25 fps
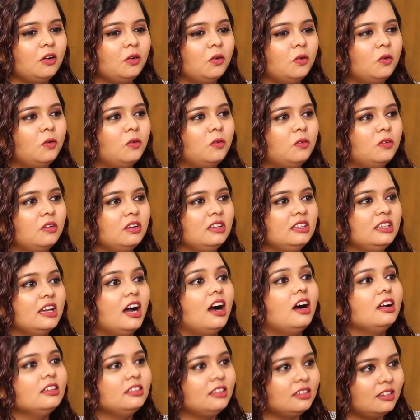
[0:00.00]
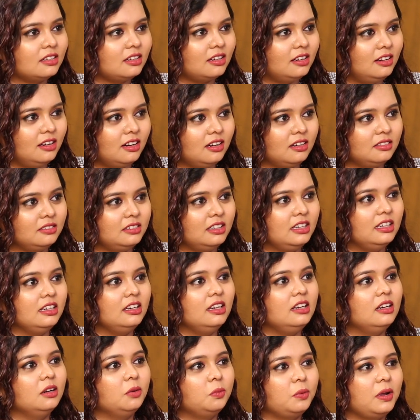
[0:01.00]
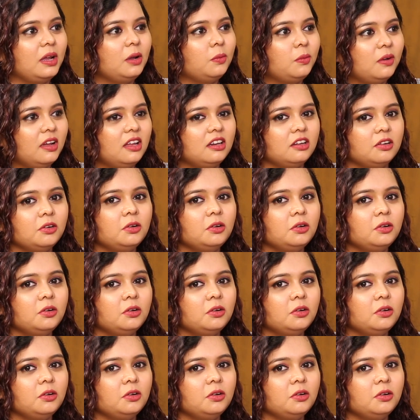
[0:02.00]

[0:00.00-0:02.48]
ko yaad rakhna in a way where,